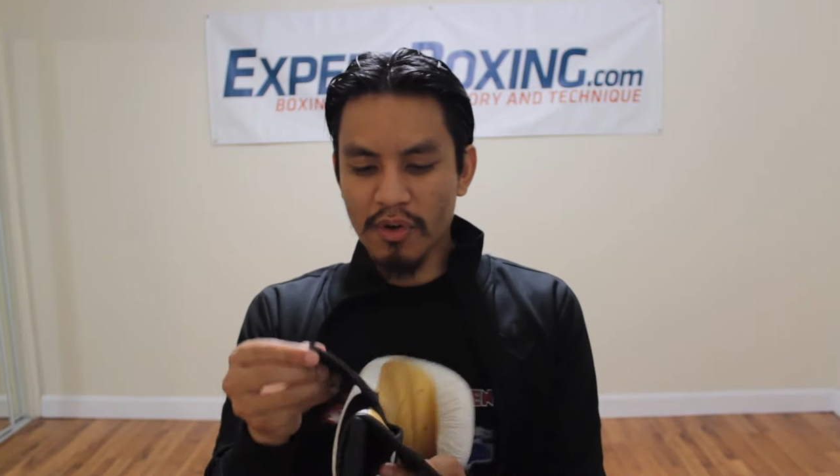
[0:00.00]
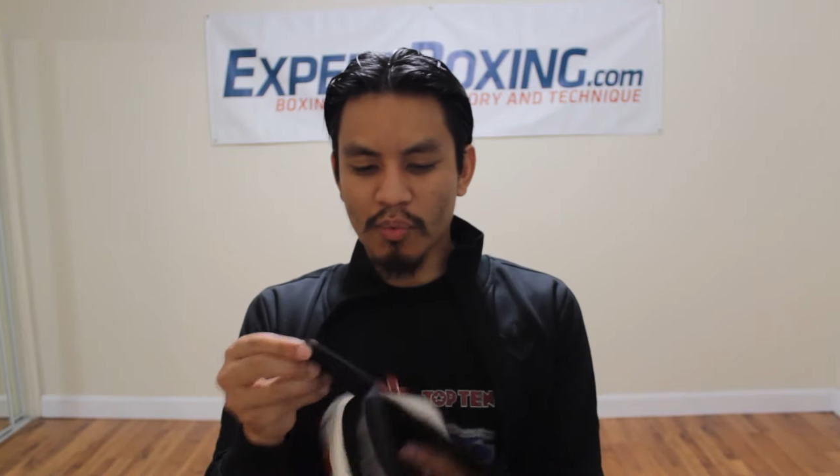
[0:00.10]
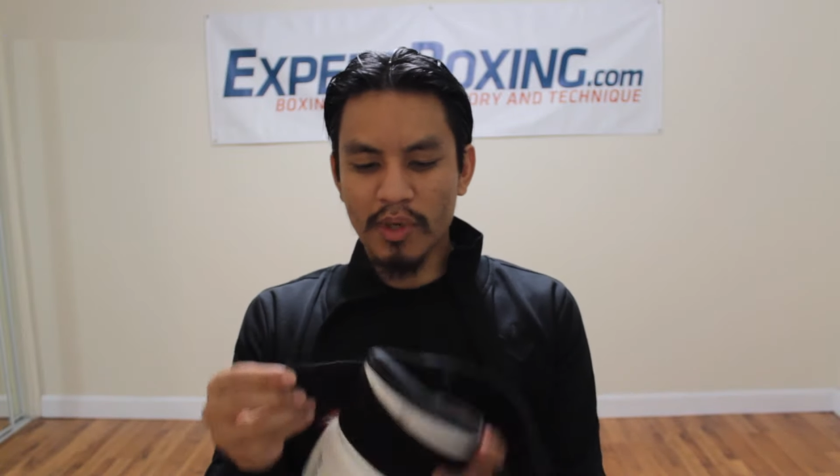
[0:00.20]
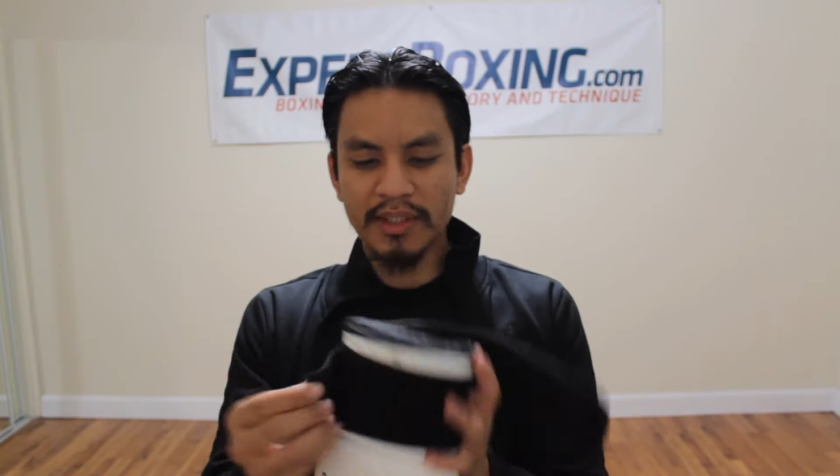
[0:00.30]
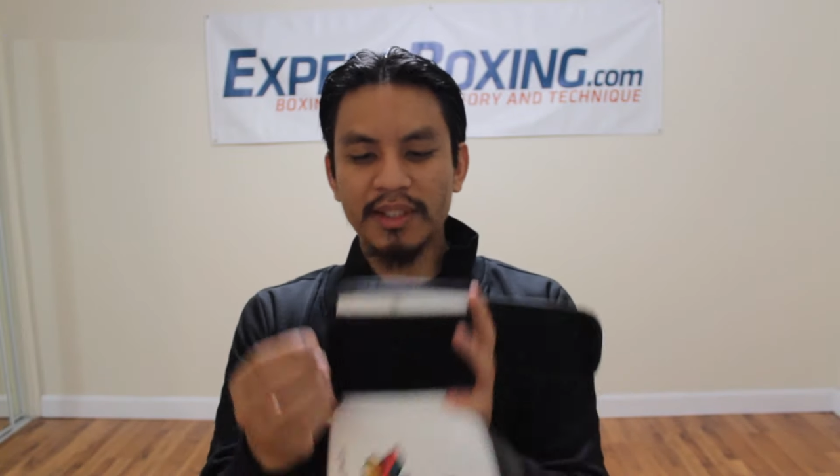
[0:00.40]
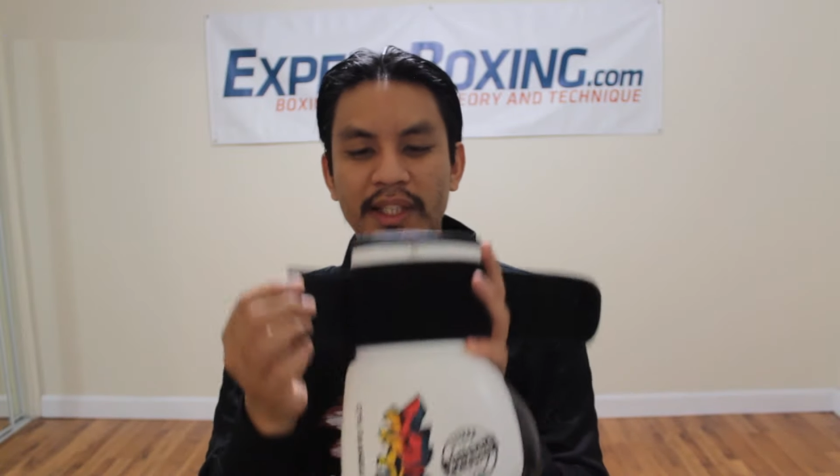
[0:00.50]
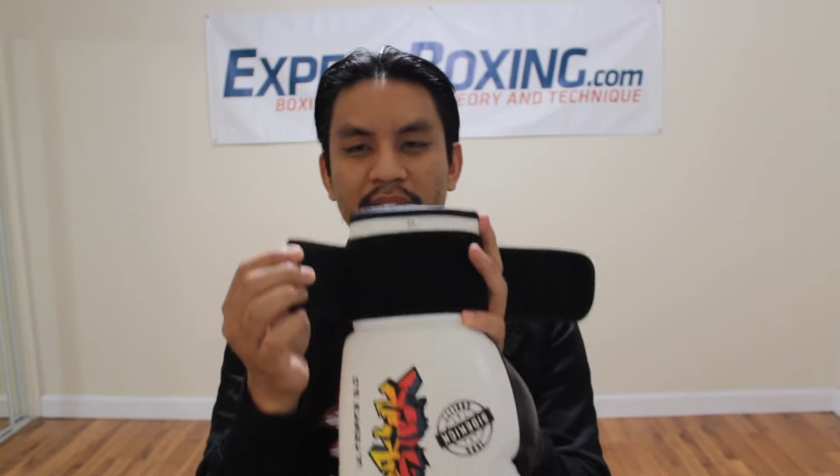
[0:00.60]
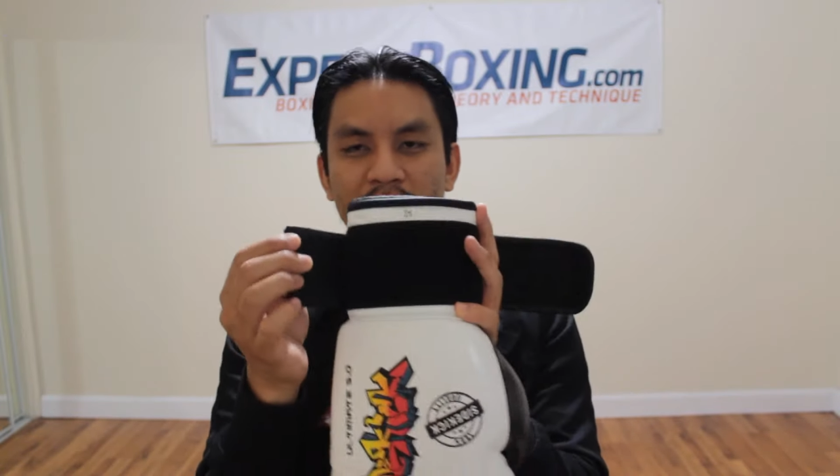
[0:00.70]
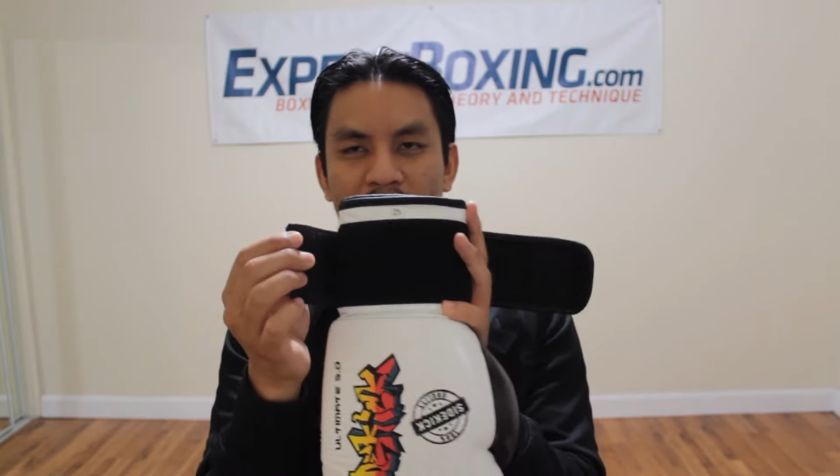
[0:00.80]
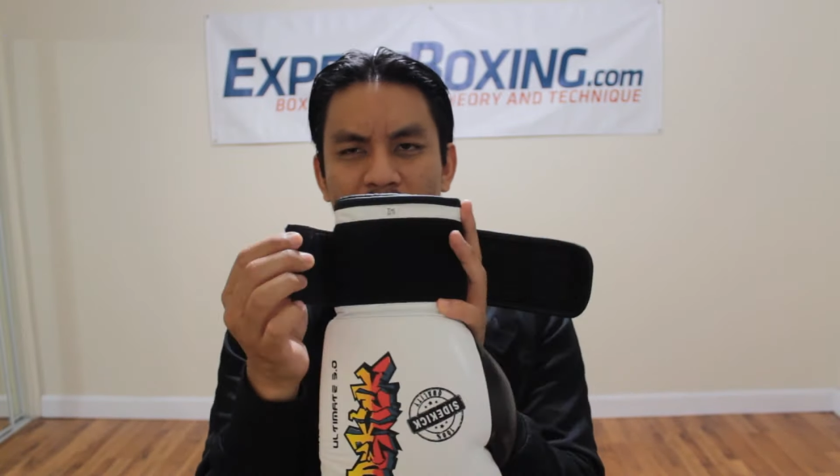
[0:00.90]
one
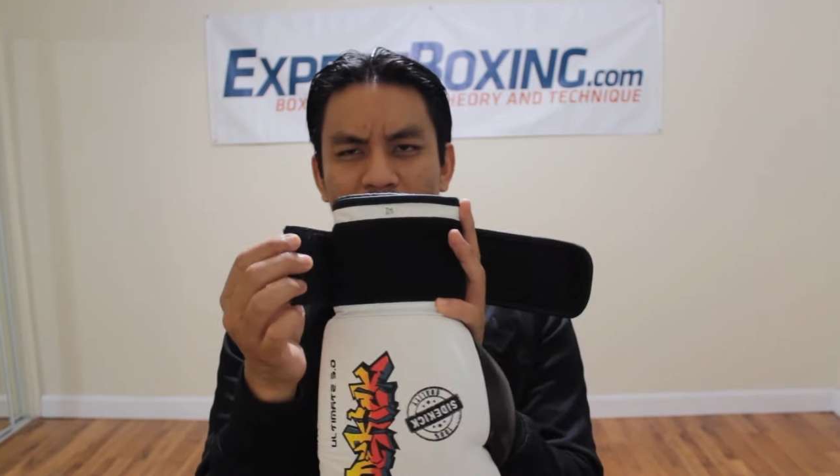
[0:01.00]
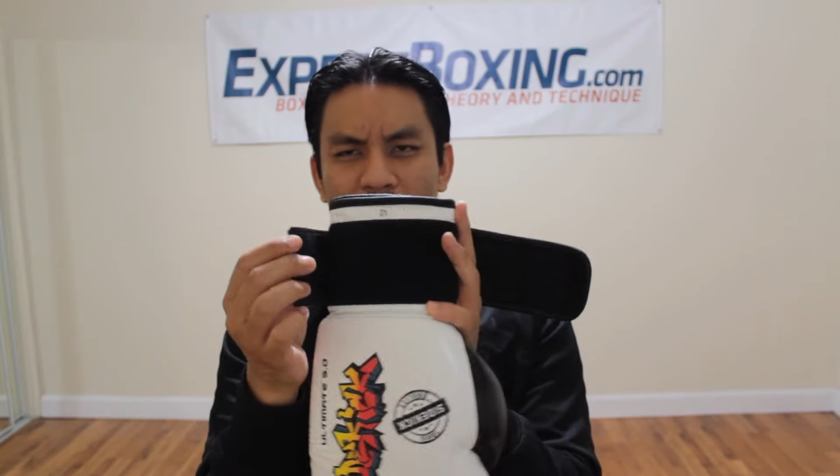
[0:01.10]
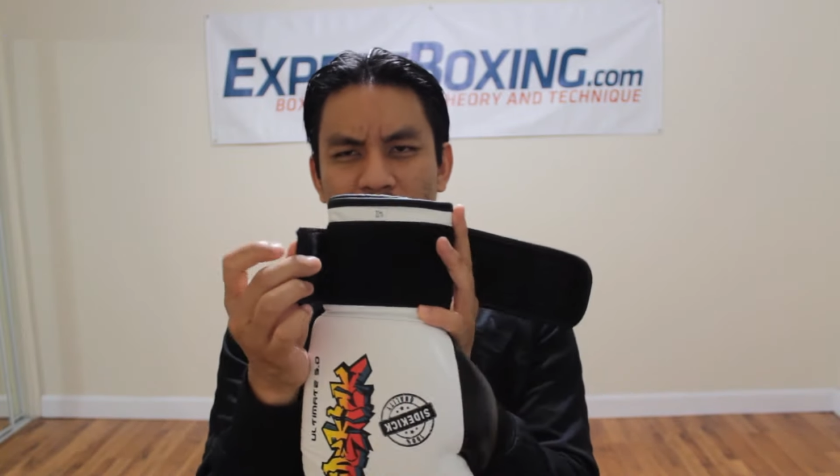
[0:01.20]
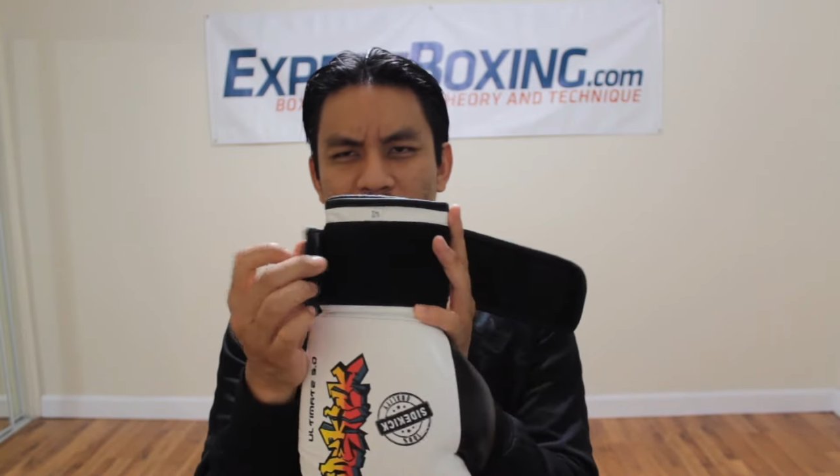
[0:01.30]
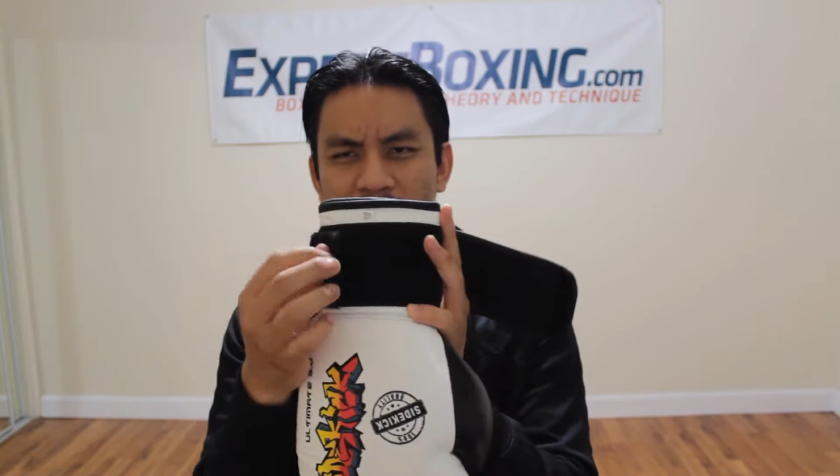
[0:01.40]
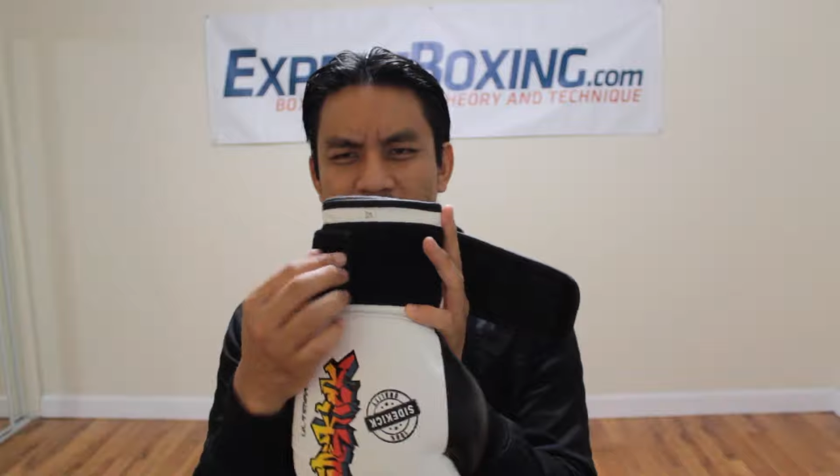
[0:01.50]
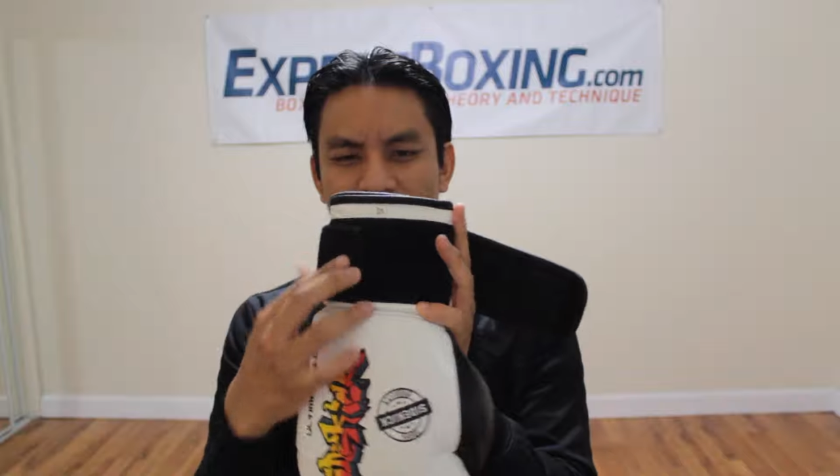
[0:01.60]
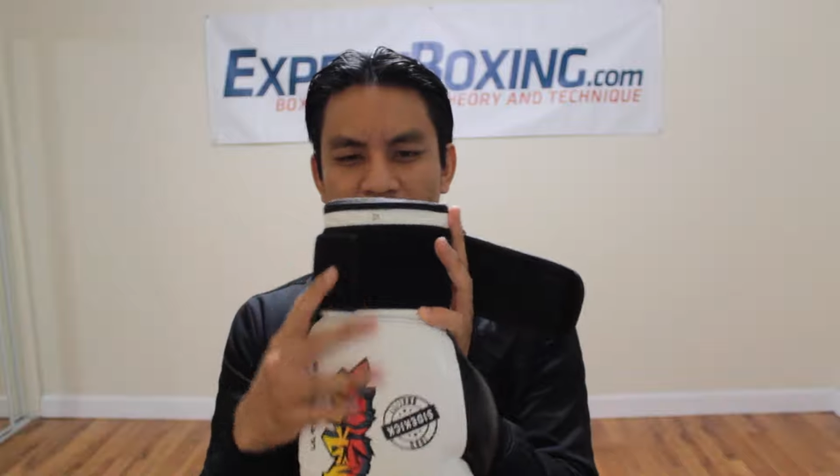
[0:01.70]
secure on this